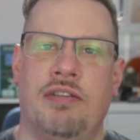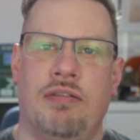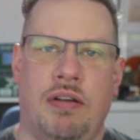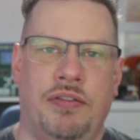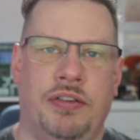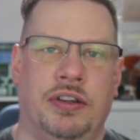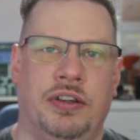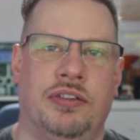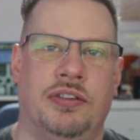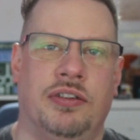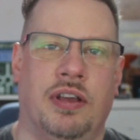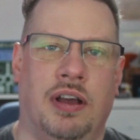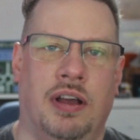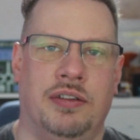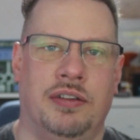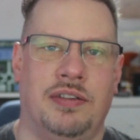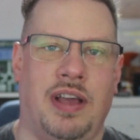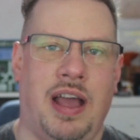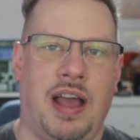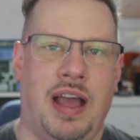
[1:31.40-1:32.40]
graphics
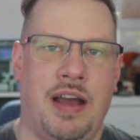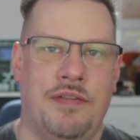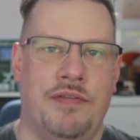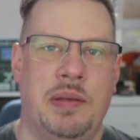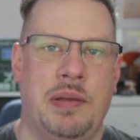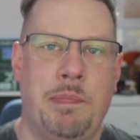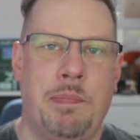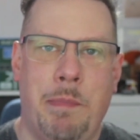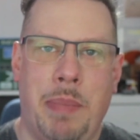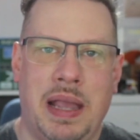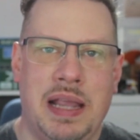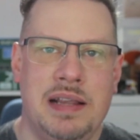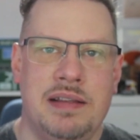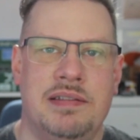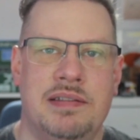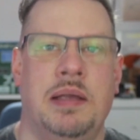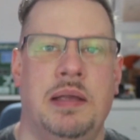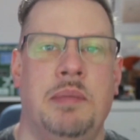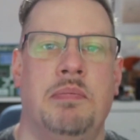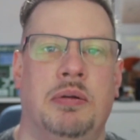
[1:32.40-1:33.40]
cards have a
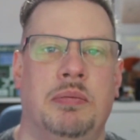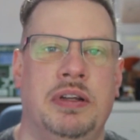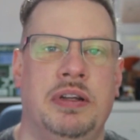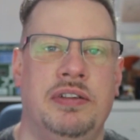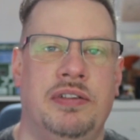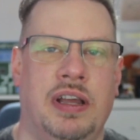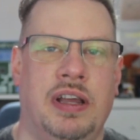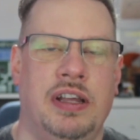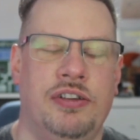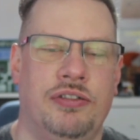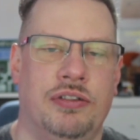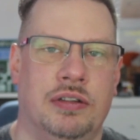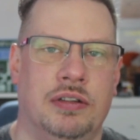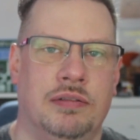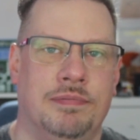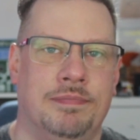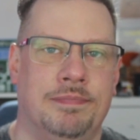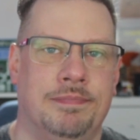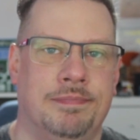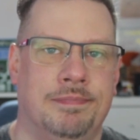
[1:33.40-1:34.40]
base implementation.